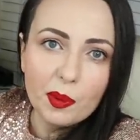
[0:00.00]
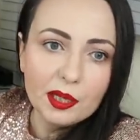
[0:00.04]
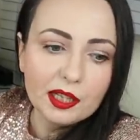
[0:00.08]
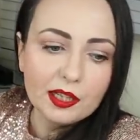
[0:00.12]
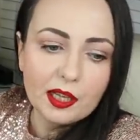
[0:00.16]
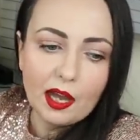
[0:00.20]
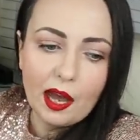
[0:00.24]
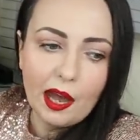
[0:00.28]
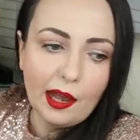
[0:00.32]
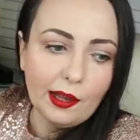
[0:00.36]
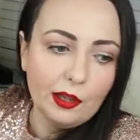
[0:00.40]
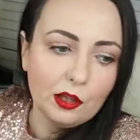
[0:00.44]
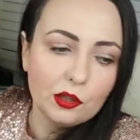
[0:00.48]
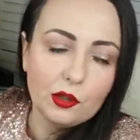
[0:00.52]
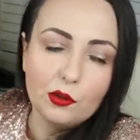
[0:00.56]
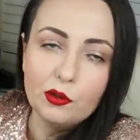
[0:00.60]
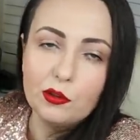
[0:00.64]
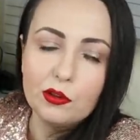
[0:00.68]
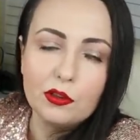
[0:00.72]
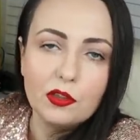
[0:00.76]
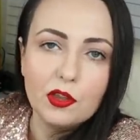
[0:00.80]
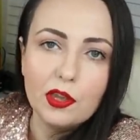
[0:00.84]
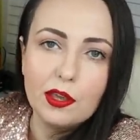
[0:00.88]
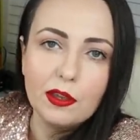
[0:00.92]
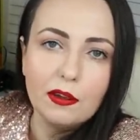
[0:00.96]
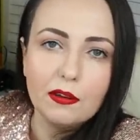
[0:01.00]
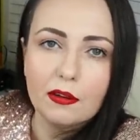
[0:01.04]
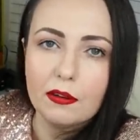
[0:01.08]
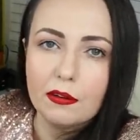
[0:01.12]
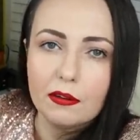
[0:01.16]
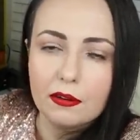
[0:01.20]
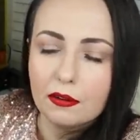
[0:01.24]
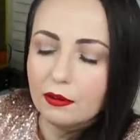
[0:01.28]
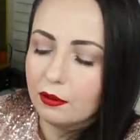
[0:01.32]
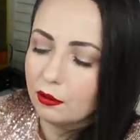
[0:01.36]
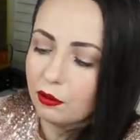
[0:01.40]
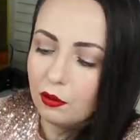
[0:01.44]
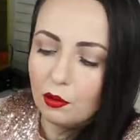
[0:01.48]
but I don't think,
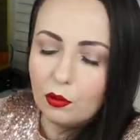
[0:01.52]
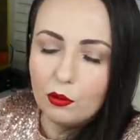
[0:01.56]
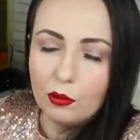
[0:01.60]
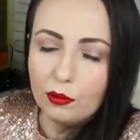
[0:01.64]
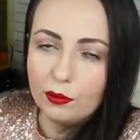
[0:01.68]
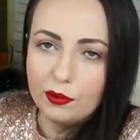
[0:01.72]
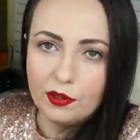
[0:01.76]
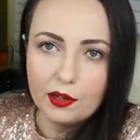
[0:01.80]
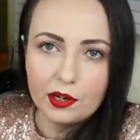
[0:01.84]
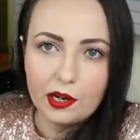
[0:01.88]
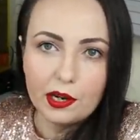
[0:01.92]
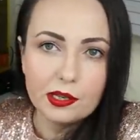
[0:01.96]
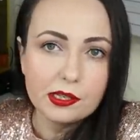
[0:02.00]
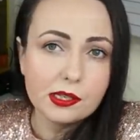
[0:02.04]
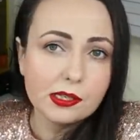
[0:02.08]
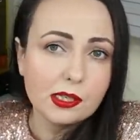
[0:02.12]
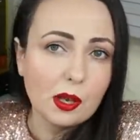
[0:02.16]
you know, there are